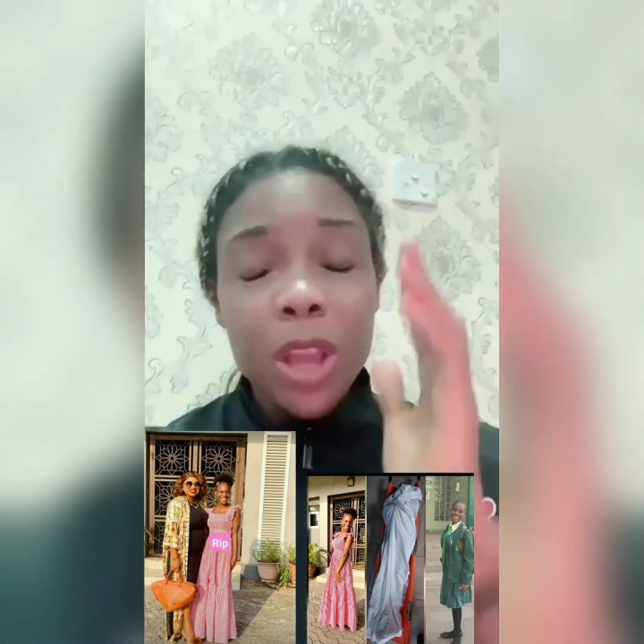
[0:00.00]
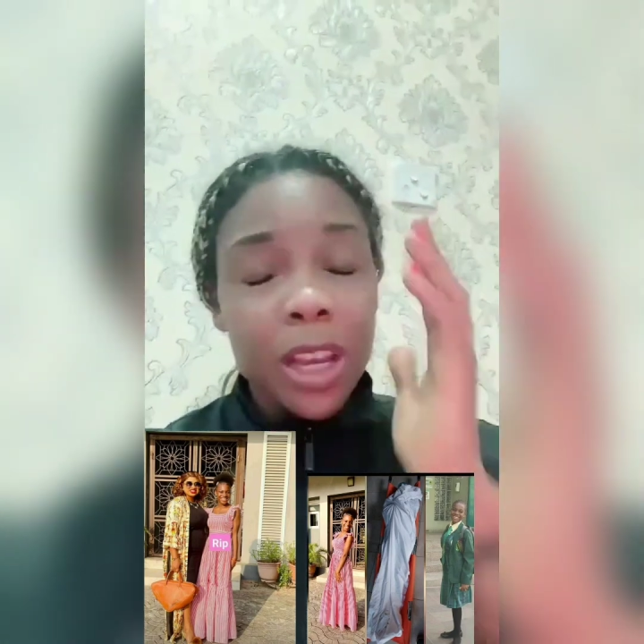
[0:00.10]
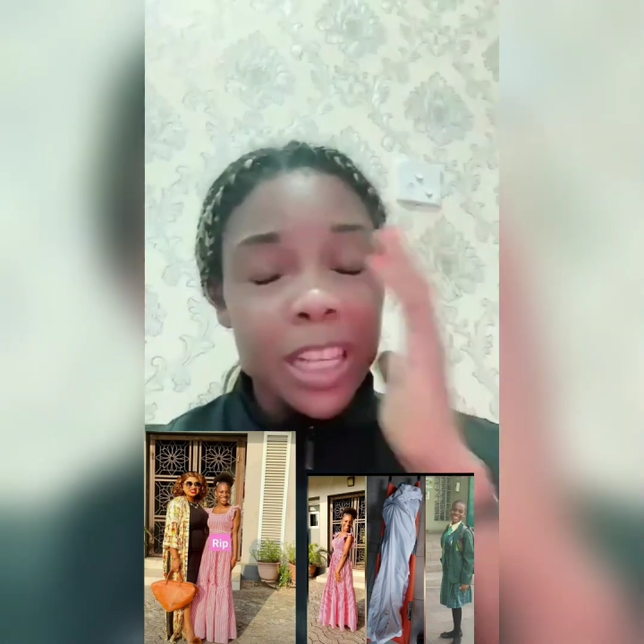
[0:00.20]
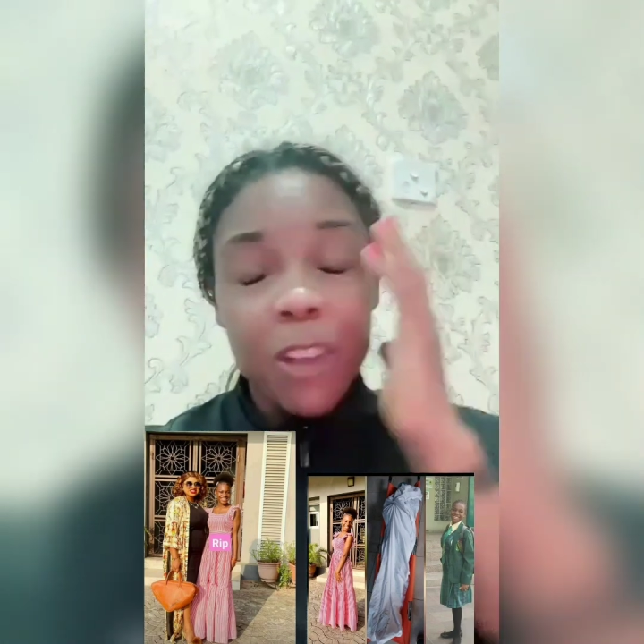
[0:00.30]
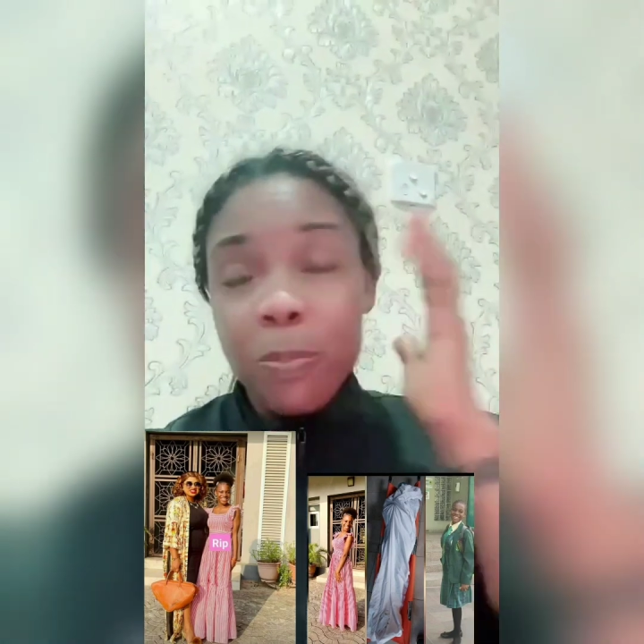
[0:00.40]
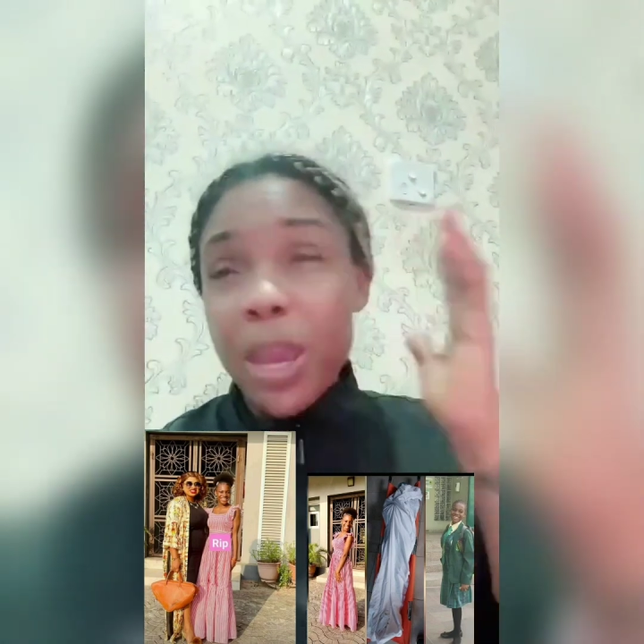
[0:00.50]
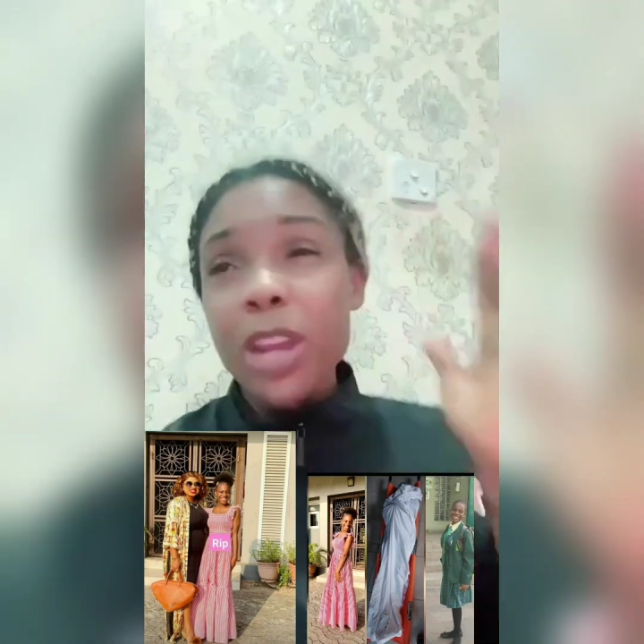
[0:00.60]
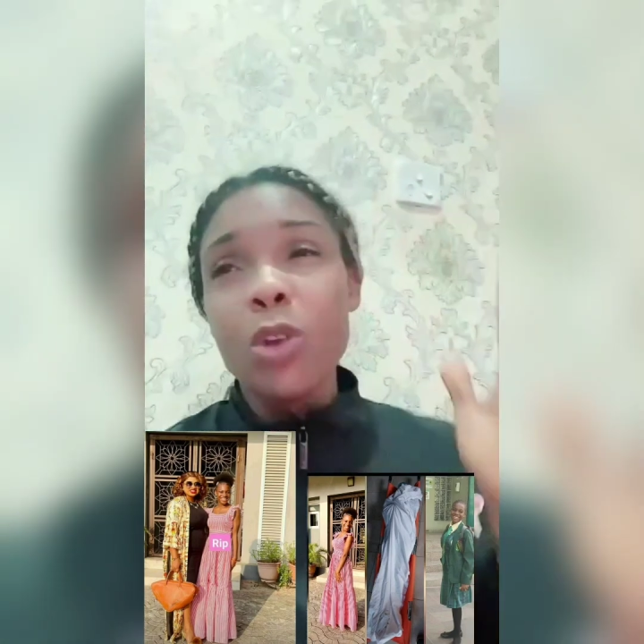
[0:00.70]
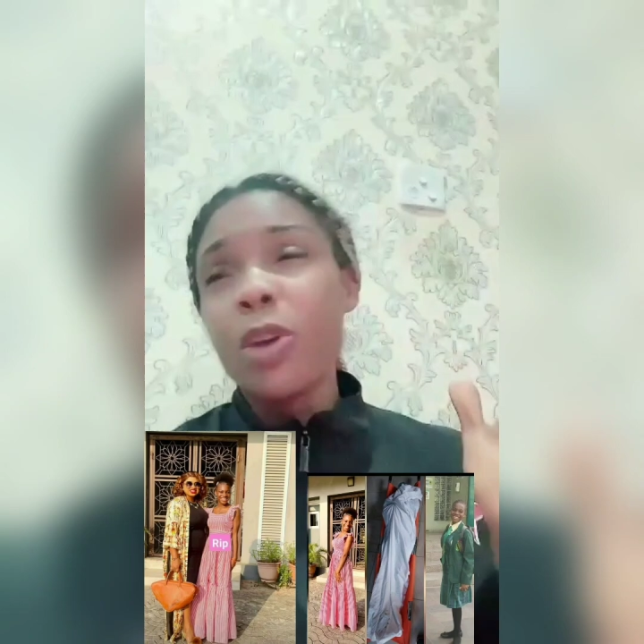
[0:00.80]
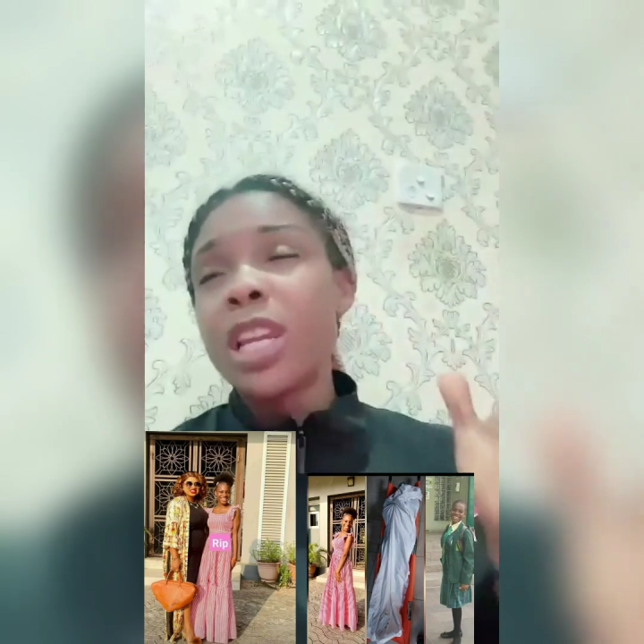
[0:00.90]
because I've
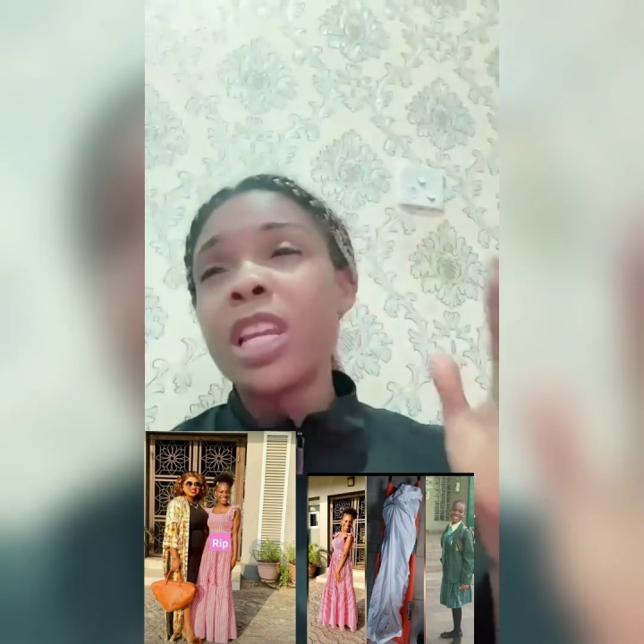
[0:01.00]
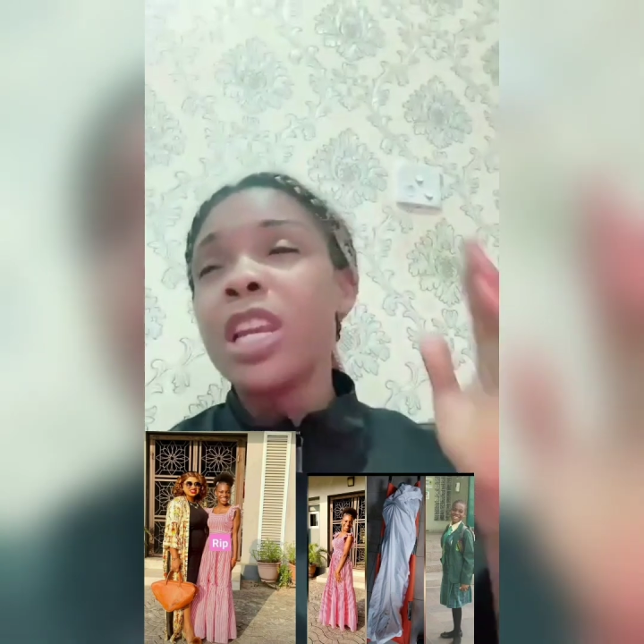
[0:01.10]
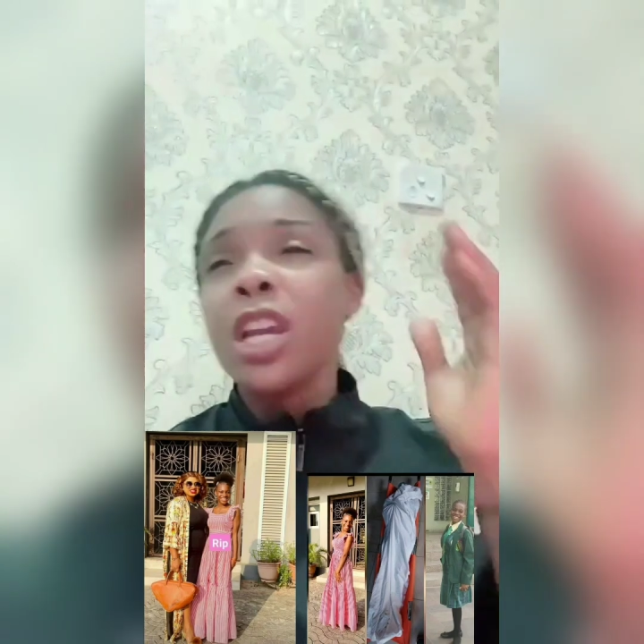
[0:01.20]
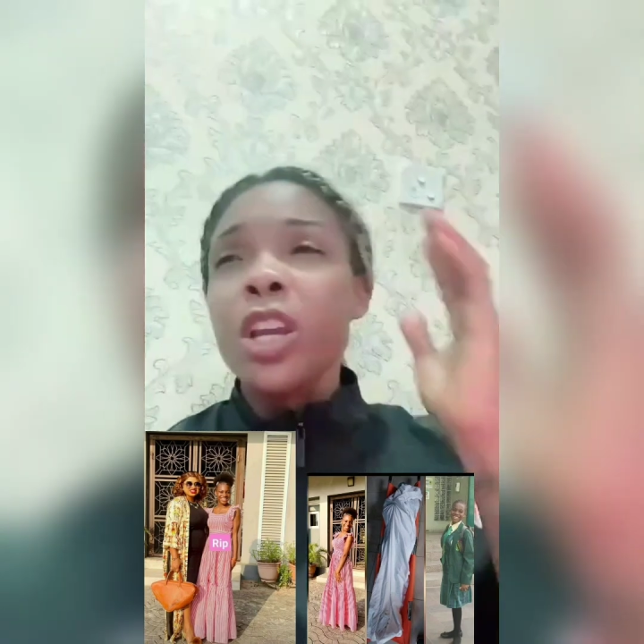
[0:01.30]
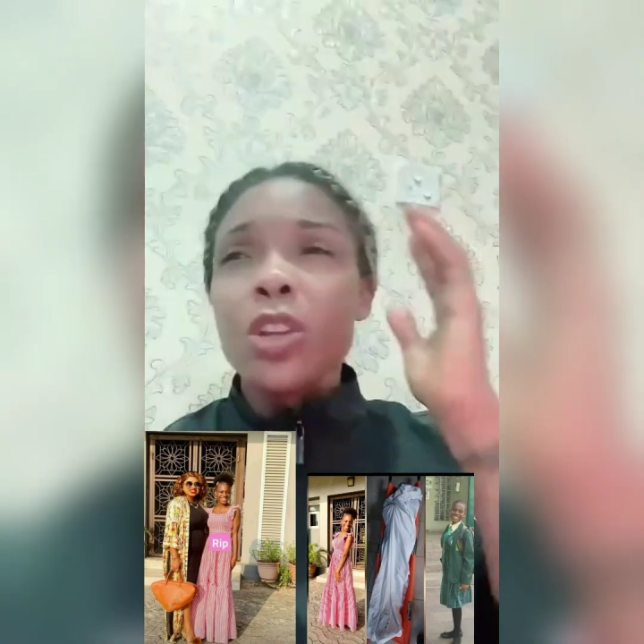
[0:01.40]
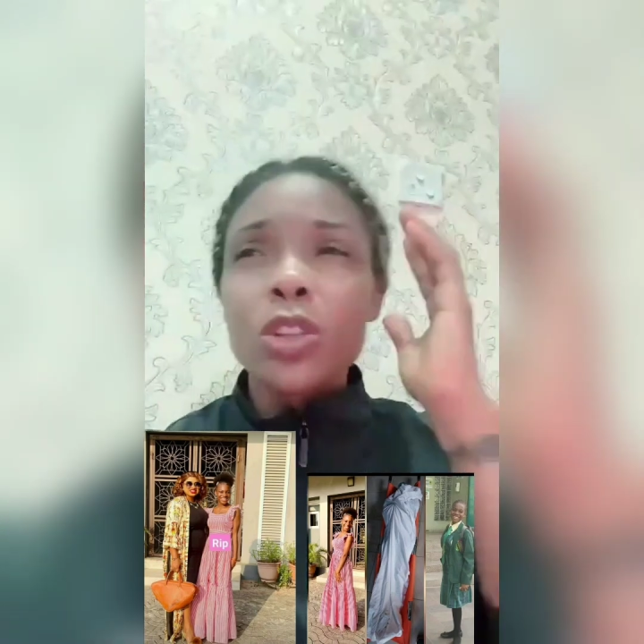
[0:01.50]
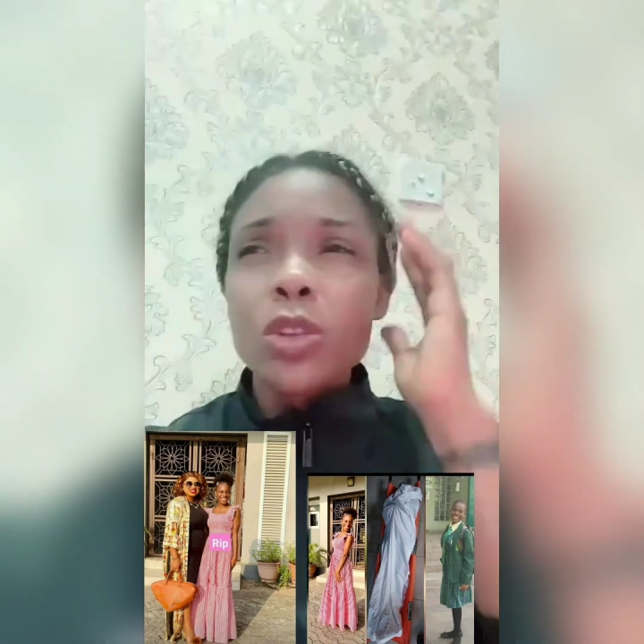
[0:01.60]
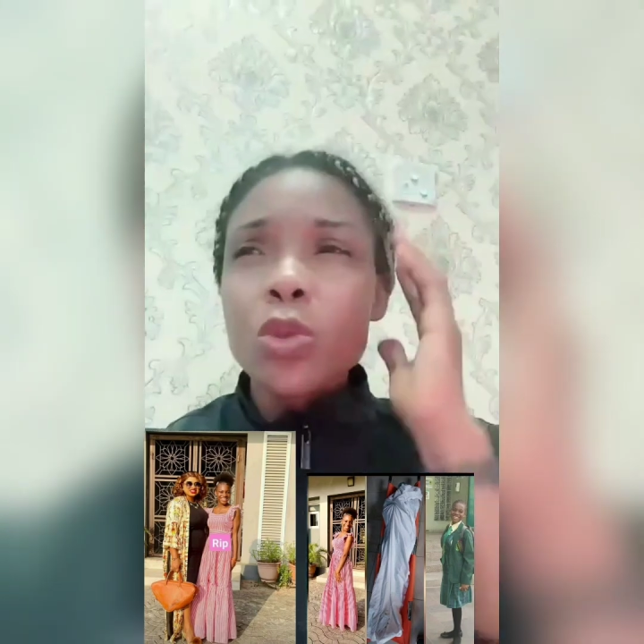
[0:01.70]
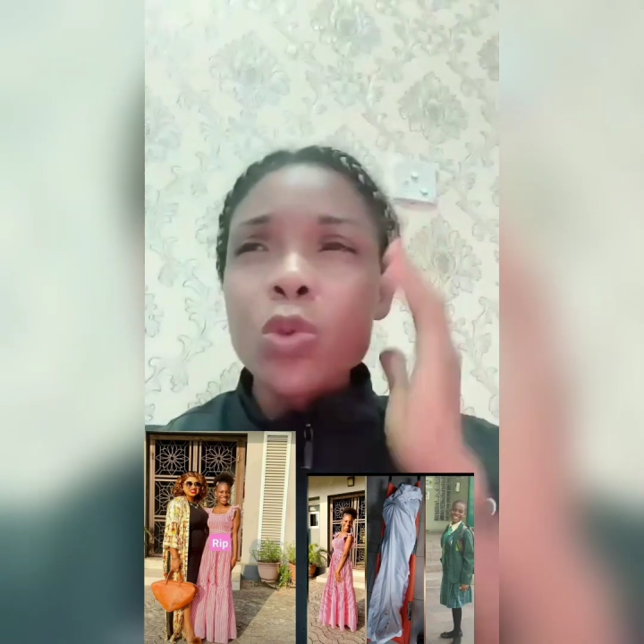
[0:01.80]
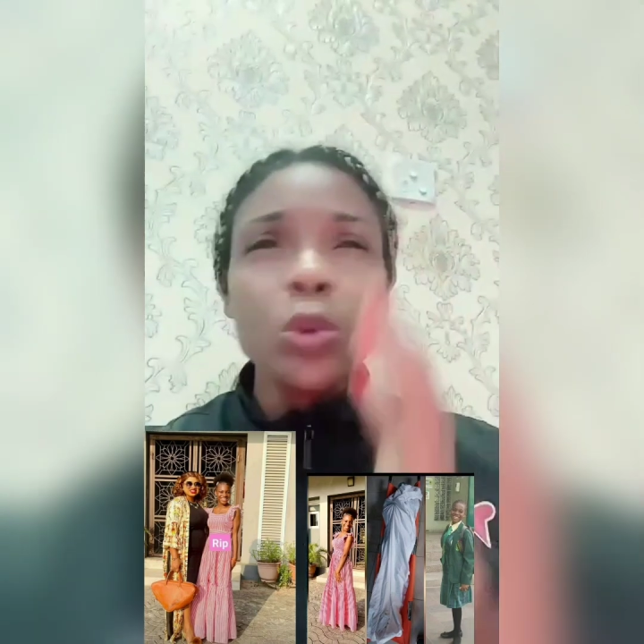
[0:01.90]
paid already, does
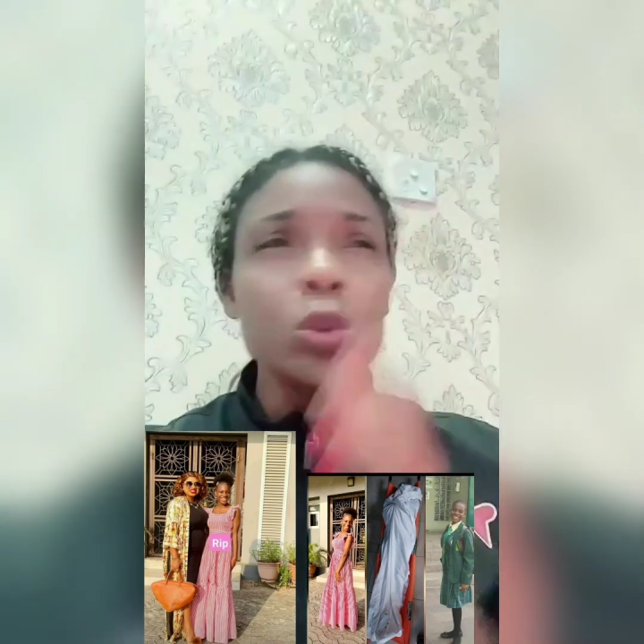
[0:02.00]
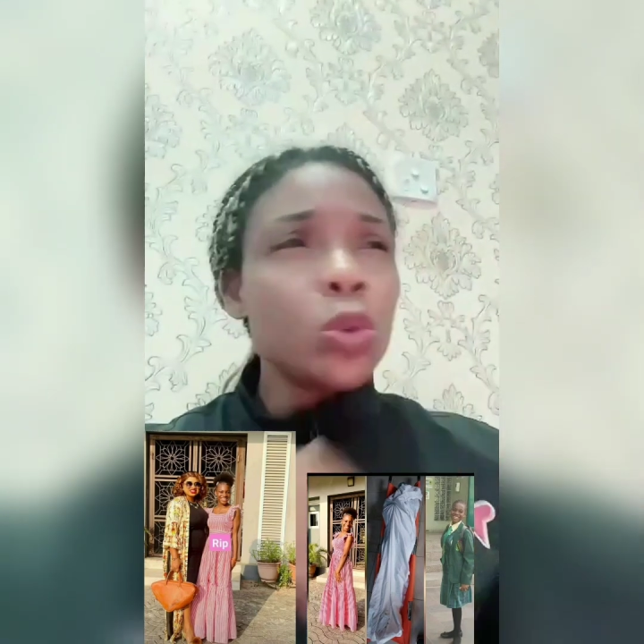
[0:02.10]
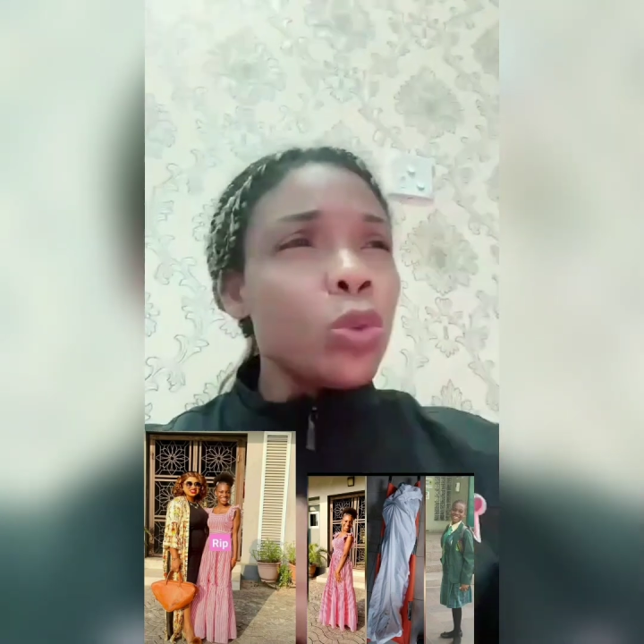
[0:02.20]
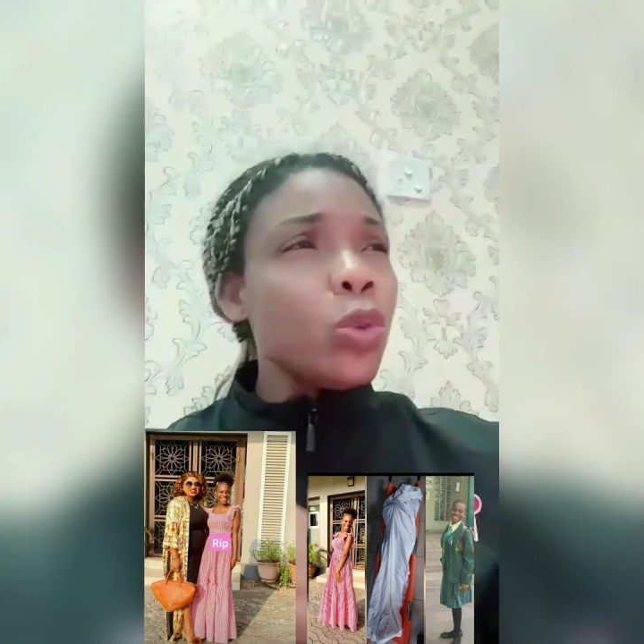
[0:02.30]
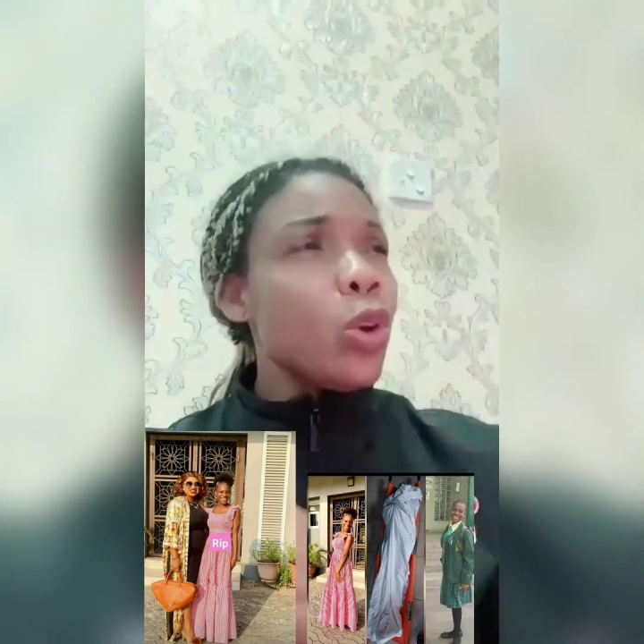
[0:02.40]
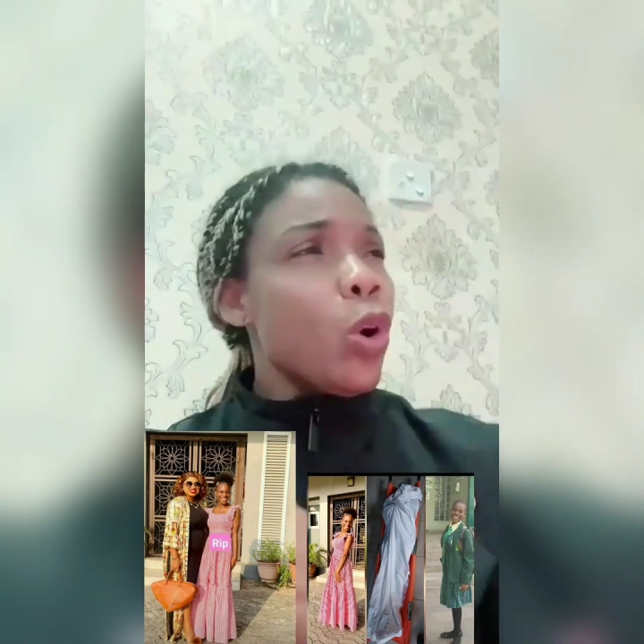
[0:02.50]
the school do